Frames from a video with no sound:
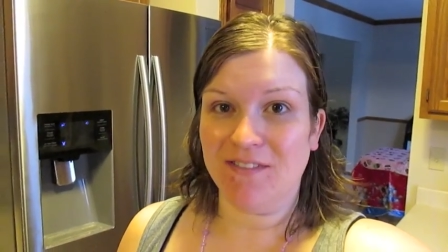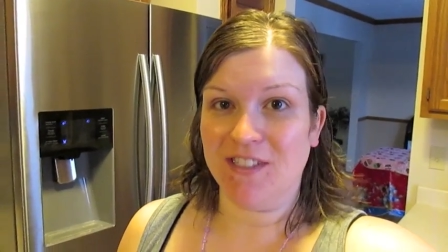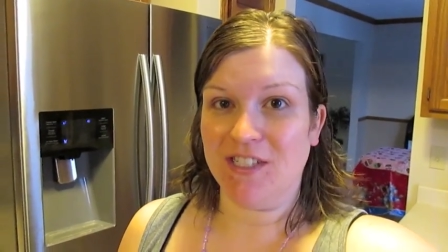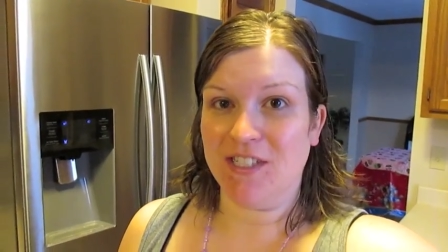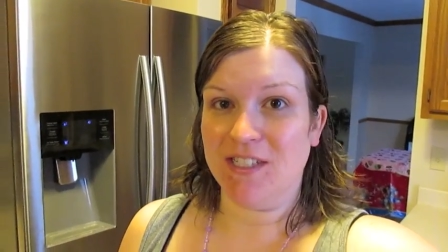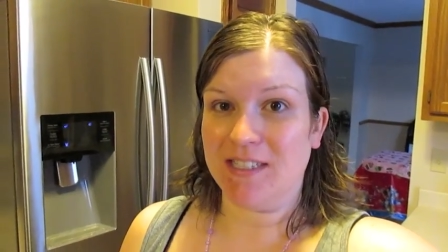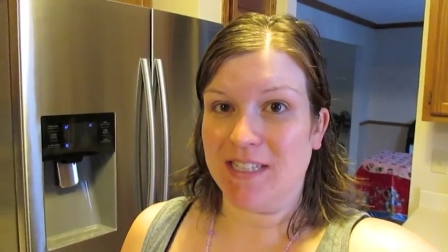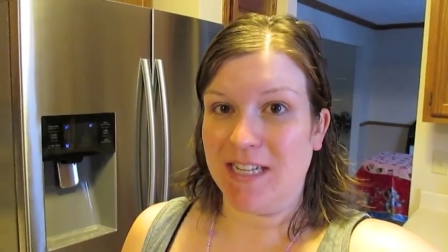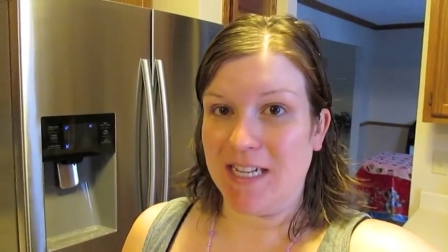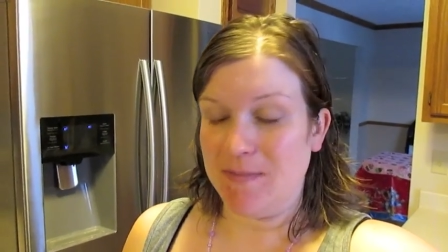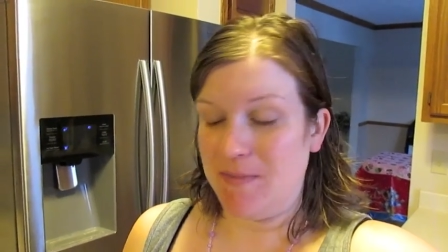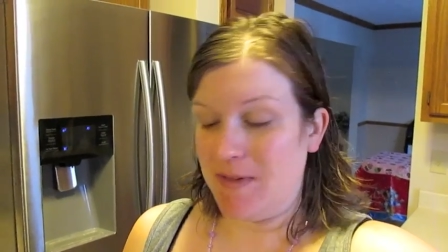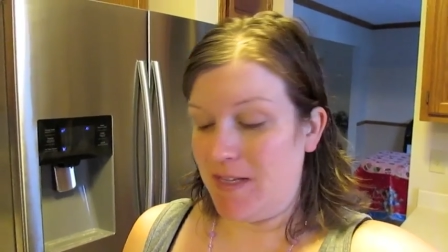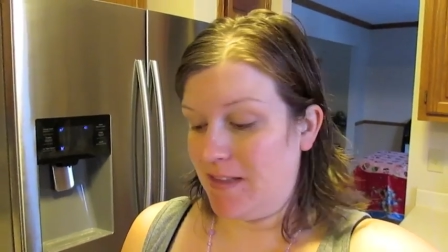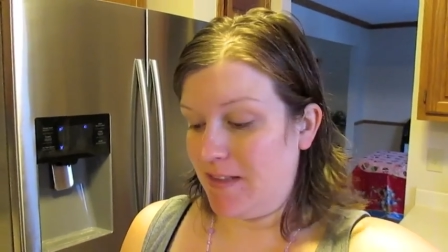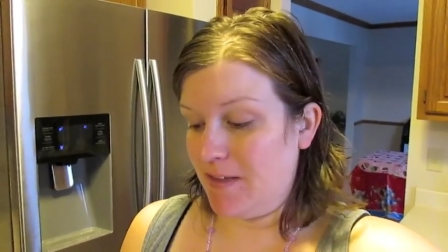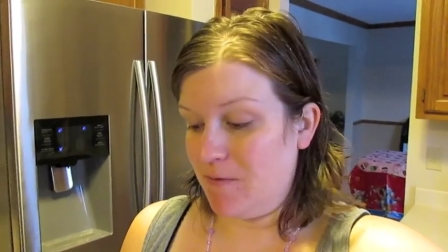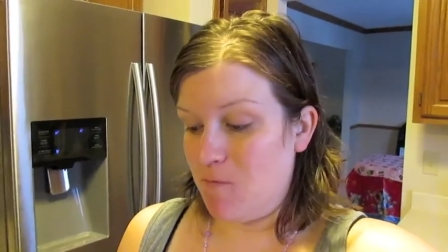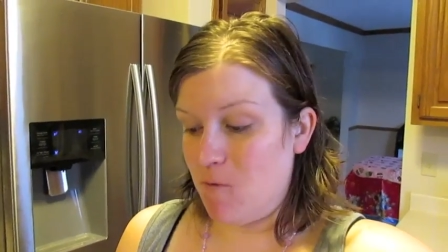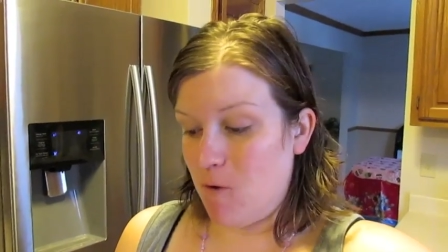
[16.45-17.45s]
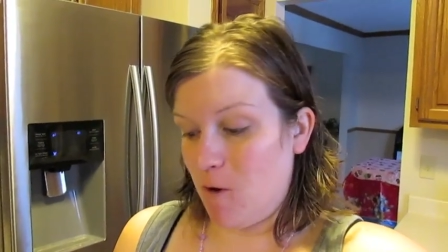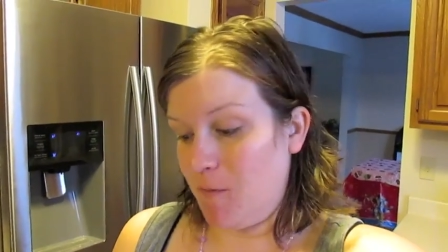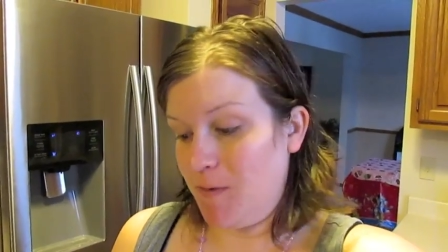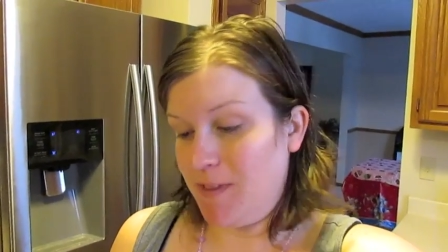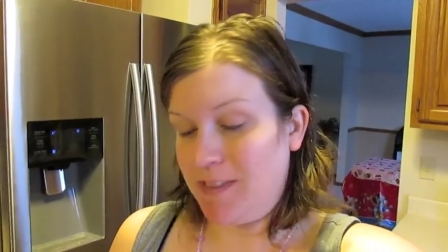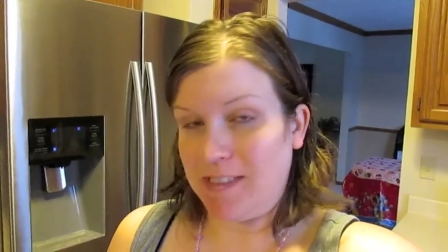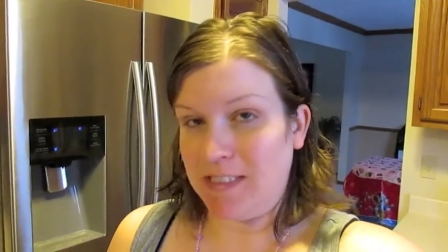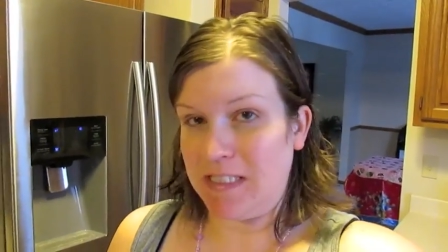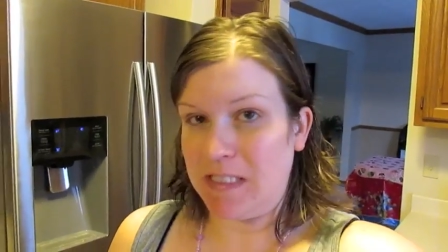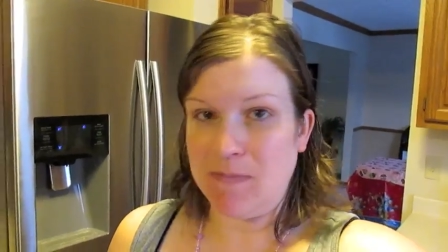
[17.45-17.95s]
which is going to be the
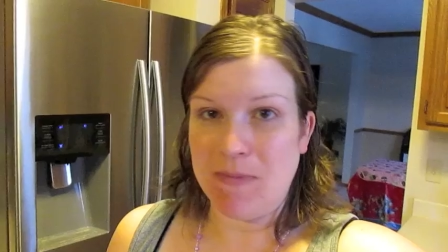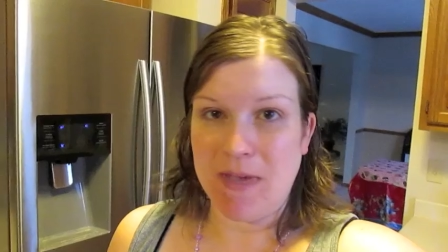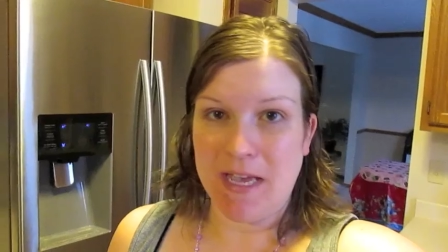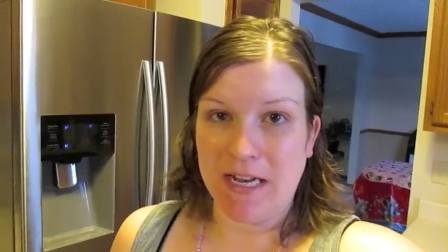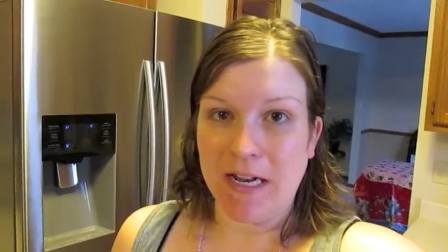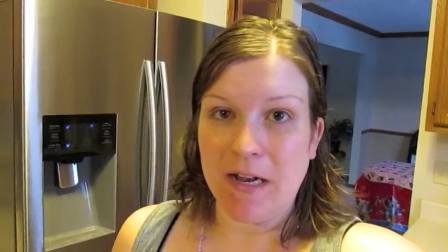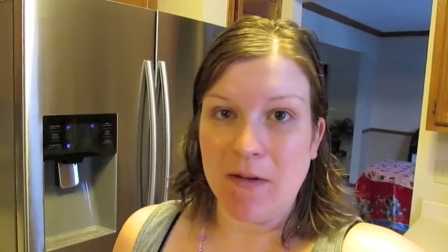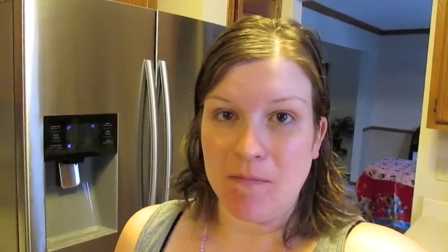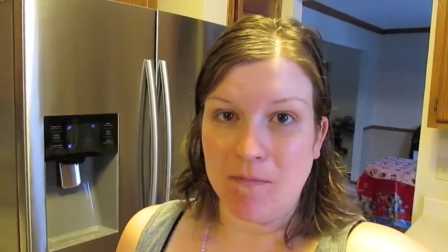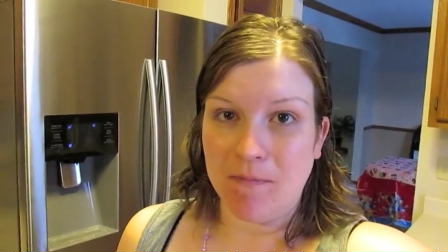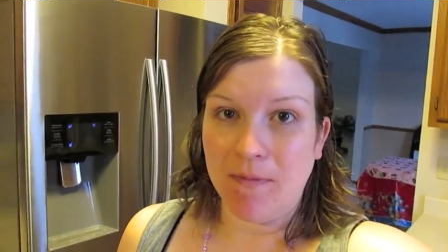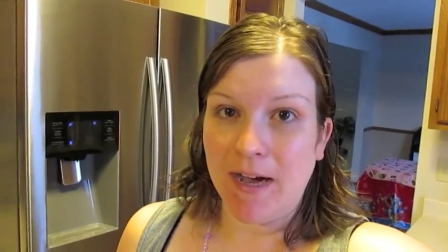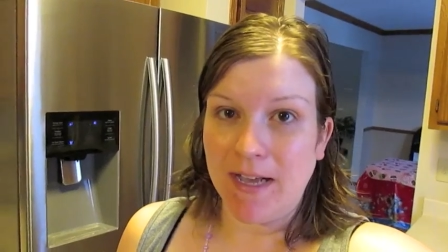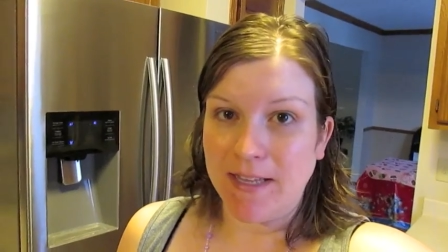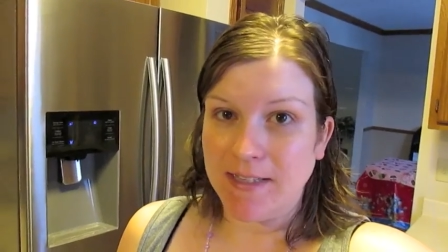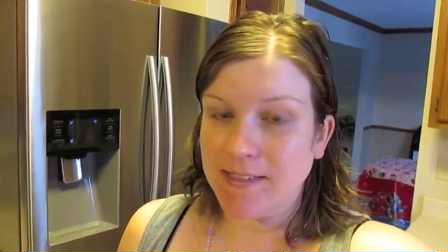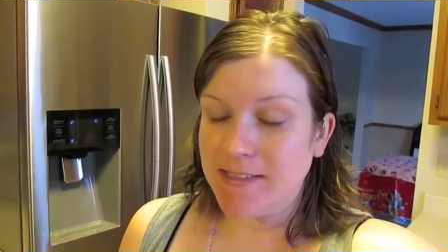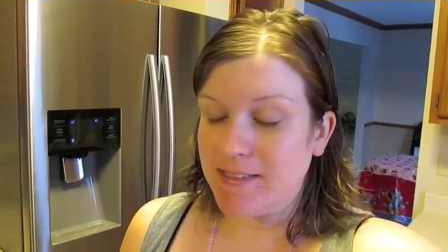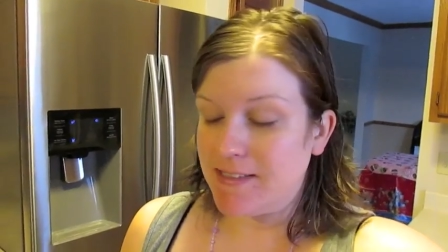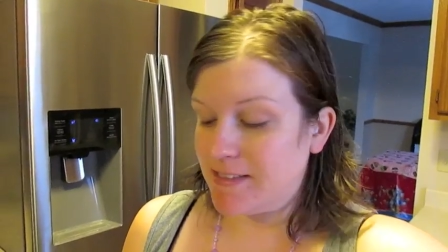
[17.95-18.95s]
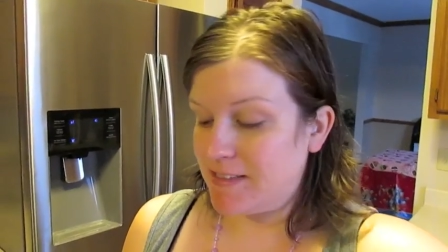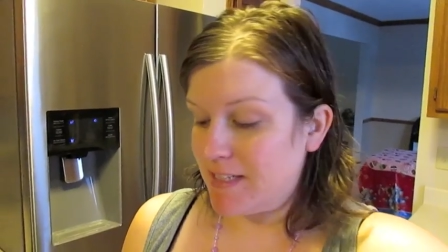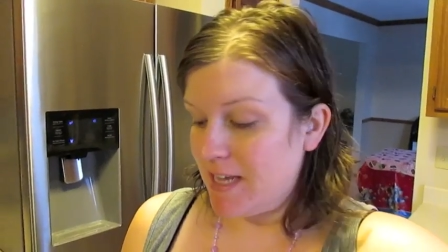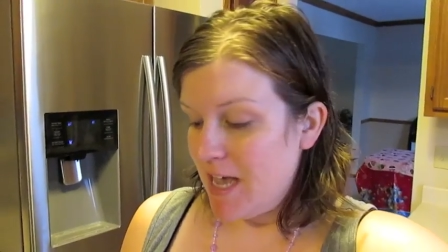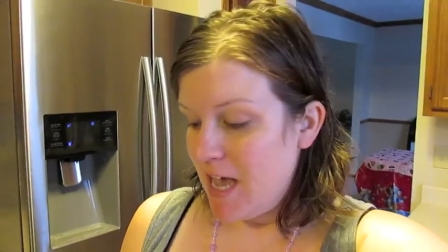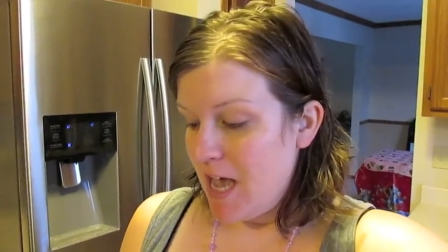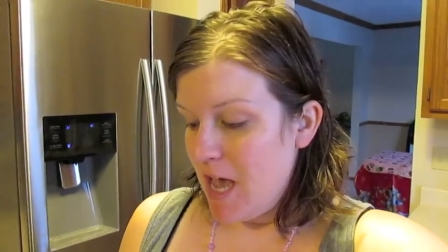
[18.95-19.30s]
warmest it's been in months.